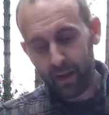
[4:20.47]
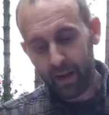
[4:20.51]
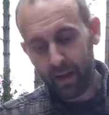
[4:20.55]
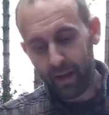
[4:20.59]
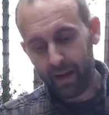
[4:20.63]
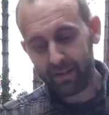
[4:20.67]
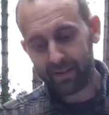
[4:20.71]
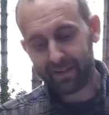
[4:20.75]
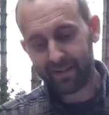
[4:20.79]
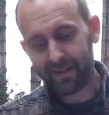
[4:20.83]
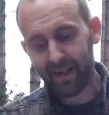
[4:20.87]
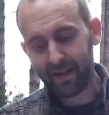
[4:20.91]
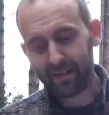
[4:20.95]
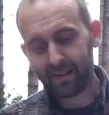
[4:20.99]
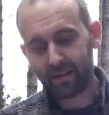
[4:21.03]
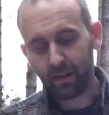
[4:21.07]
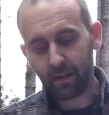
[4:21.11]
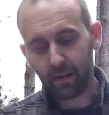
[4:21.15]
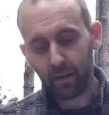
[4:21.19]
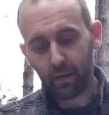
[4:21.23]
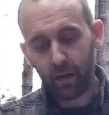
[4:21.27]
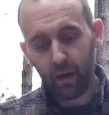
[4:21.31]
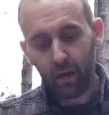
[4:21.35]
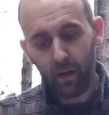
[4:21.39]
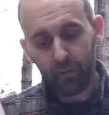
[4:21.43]
it says,
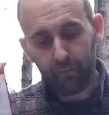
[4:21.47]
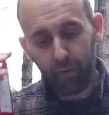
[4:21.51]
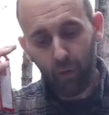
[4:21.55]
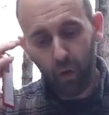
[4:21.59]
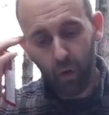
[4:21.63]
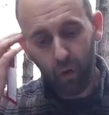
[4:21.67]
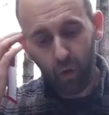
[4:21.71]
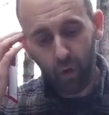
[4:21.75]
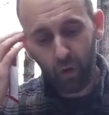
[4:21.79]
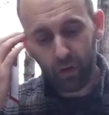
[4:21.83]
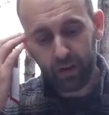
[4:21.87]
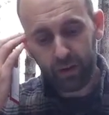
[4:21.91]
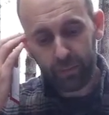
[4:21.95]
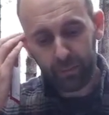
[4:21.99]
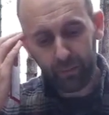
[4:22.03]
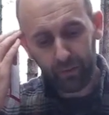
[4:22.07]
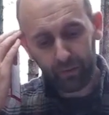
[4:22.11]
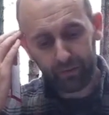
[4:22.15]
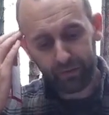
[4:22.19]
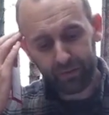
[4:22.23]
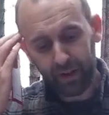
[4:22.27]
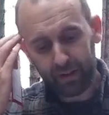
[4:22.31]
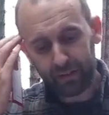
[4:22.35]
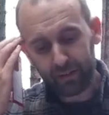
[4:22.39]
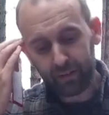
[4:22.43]
for audible
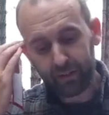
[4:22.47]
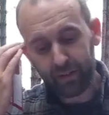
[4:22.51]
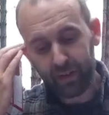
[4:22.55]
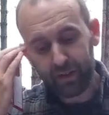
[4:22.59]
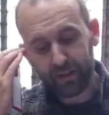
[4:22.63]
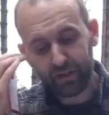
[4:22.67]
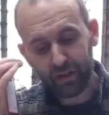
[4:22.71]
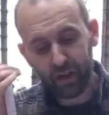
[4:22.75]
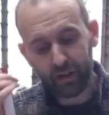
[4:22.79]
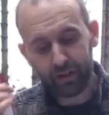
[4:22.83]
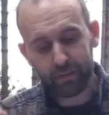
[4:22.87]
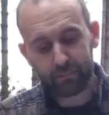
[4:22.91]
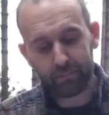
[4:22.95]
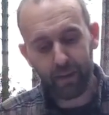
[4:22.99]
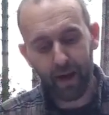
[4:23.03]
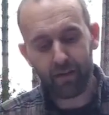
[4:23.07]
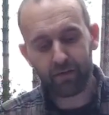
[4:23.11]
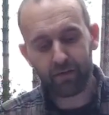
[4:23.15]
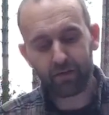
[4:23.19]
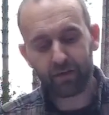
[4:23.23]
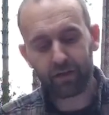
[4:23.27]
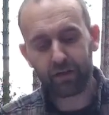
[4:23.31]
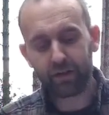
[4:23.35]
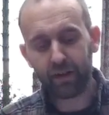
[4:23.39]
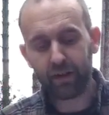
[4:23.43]
signalling inside the
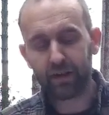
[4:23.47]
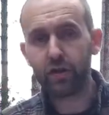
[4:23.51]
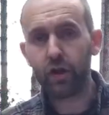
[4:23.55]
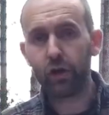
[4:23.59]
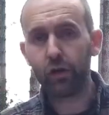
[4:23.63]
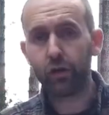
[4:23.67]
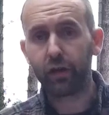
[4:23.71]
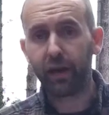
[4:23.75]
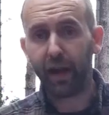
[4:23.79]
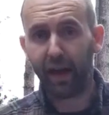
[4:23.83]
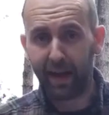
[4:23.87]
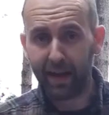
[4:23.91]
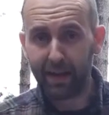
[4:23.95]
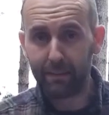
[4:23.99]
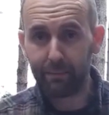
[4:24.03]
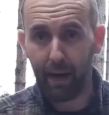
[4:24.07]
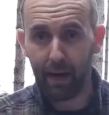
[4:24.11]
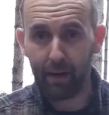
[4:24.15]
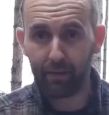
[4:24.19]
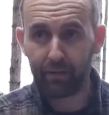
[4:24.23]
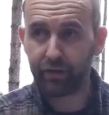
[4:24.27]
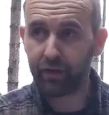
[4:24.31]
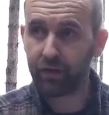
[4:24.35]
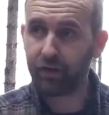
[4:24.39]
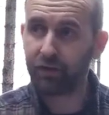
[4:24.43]
mountains, in UK
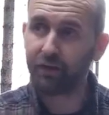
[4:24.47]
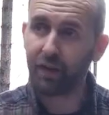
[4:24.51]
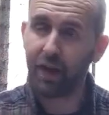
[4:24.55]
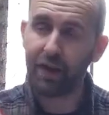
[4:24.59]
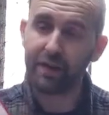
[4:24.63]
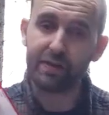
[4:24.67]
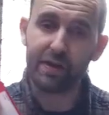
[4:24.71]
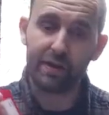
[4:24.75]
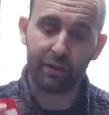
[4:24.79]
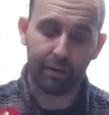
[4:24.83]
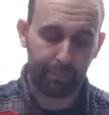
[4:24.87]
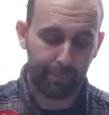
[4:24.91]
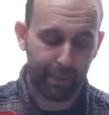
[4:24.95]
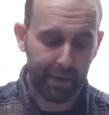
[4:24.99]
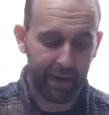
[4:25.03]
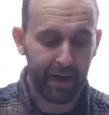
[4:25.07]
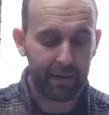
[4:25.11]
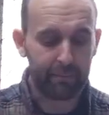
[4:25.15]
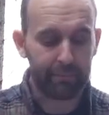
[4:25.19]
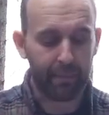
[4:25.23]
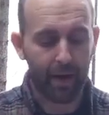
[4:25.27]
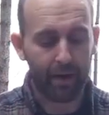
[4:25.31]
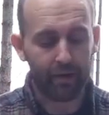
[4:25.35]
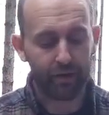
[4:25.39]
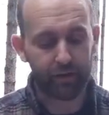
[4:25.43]
mountains and
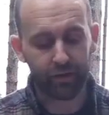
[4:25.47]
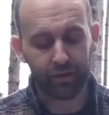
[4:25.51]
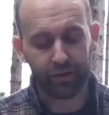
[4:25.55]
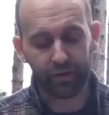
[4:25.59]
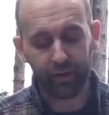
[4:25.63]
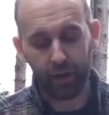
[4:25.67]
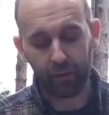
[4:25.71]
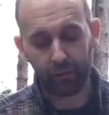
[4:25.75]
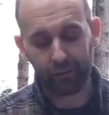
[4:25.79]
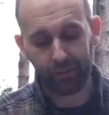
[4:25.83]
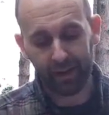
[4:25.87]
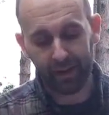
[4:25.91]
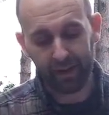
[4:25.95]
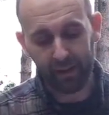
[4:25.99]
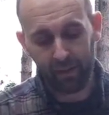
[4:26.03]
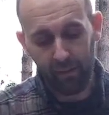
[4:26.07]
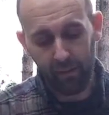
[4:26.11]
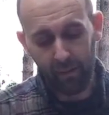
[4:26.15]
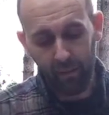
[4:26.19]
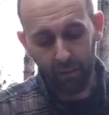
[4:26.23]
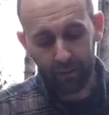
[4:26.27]
European mountains only,